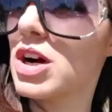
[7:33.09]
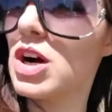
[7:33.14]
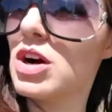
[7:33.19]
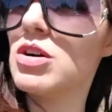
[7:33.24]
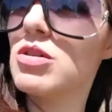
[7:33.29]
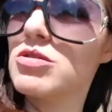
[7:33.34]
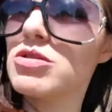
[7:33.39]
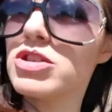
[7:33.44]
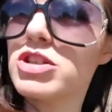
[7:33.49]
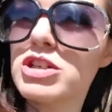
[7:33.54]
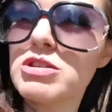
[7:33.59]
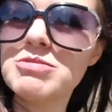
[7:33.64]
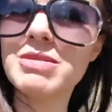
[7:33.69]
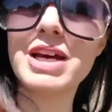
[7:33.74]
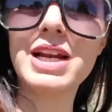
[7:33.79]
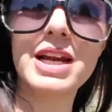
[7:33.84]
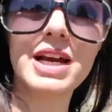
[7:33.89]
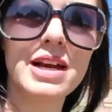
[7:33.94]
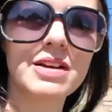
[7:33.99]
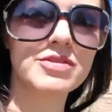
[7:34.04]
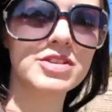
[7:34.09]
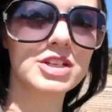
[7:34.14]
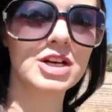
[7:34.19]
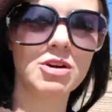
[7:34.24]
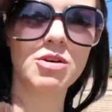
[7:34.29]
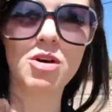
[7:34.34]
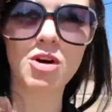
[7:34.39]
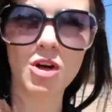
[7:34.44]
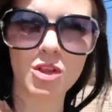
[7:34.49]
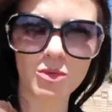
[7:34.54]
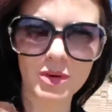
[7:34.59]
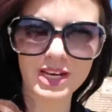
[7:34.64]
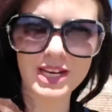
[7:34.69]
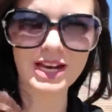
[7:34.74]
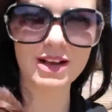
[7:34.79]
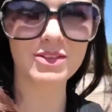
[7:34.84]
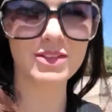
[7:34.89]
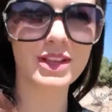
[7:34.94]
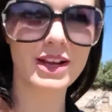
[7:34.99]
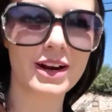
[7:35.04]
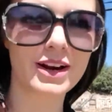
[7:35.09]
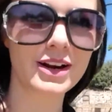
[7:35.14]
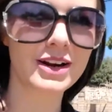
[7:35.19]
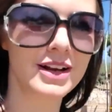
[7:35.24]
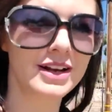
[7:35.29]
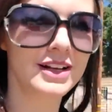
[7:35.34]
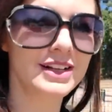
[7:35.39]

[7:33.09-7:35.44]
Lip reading: Oh, she meant I have to go all the way down there.